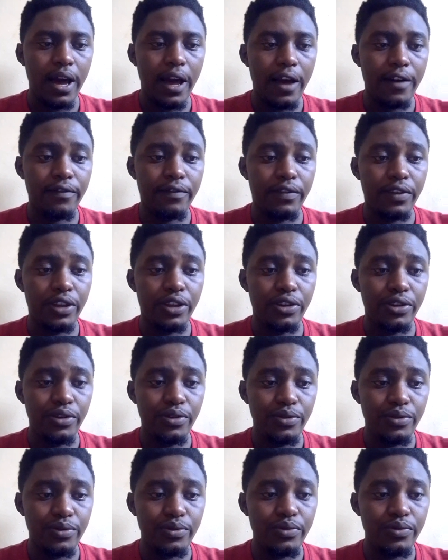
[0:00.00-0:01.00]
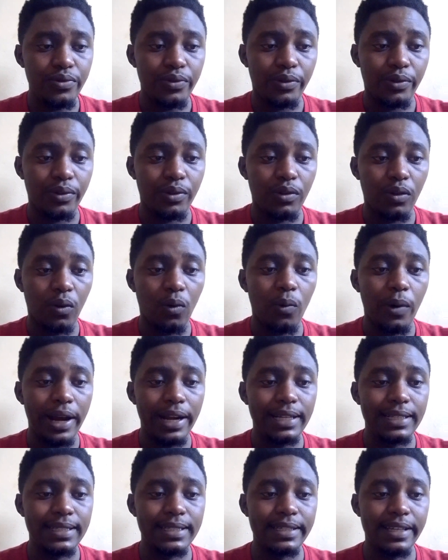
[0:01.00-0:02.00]
Have you,
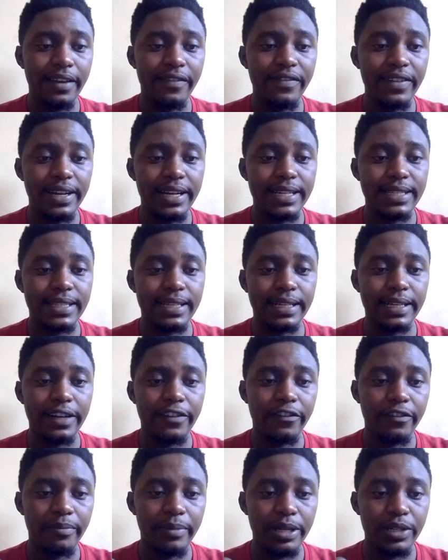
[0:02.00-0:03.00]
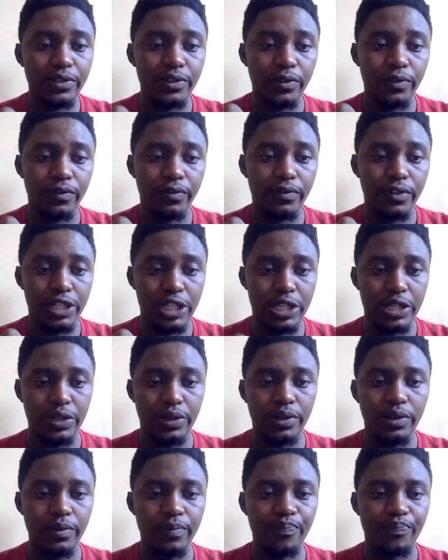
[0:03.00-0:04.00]
while serving as a government
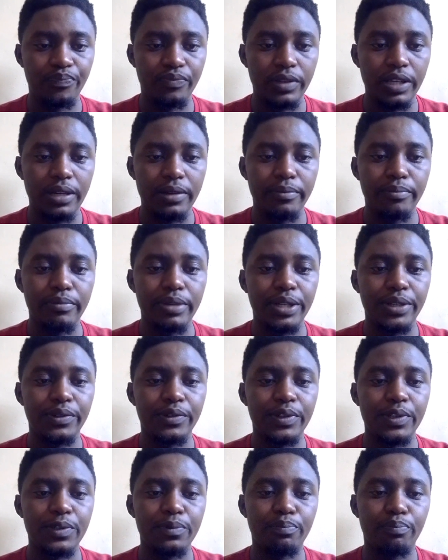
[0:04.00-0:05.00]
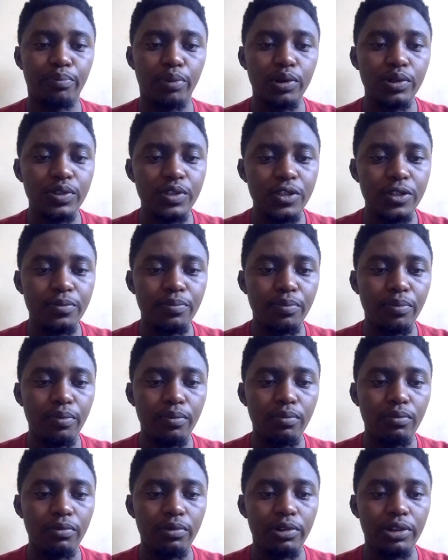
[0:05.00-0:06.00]
official, been
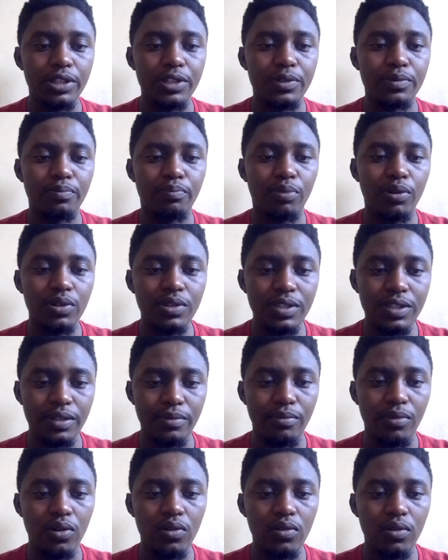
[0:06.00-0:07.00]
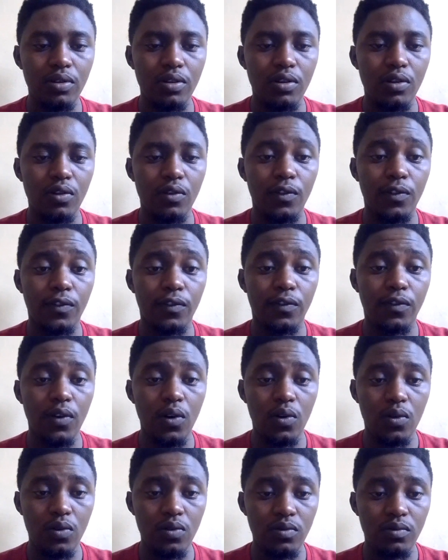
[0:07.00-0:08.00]
responsible
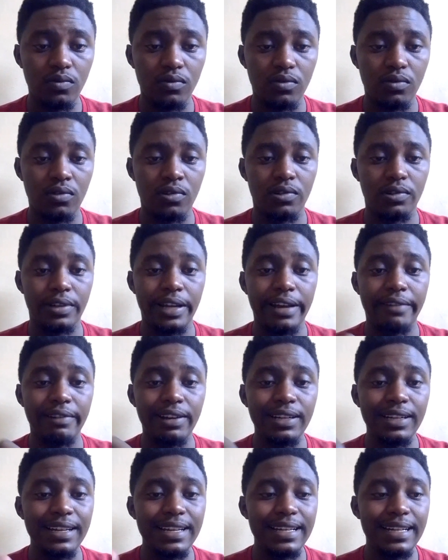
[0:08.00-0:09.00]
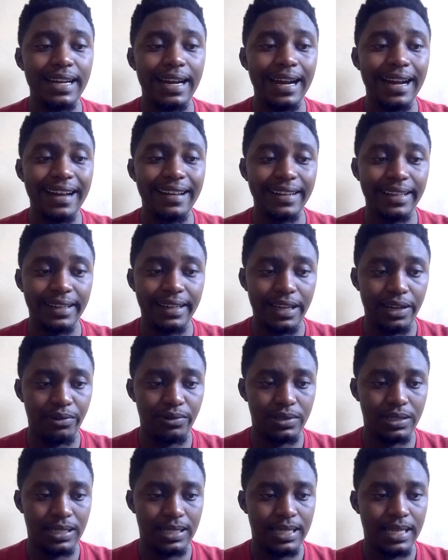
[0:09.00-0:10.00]
for or directly carried
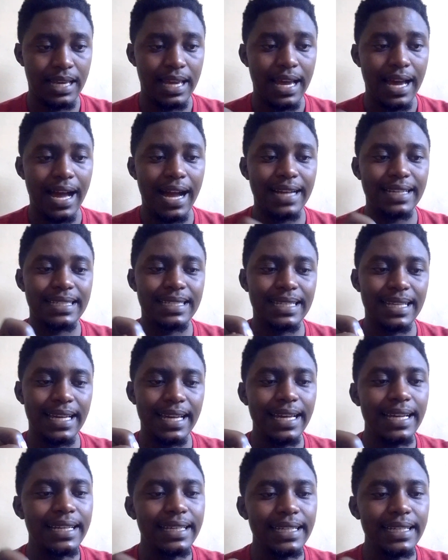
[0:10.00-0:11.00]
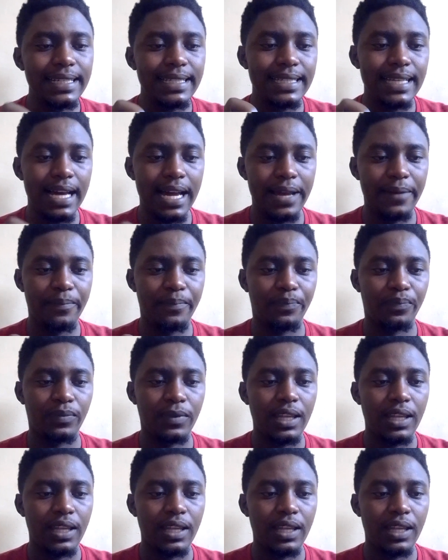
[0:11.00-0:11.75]
out at any time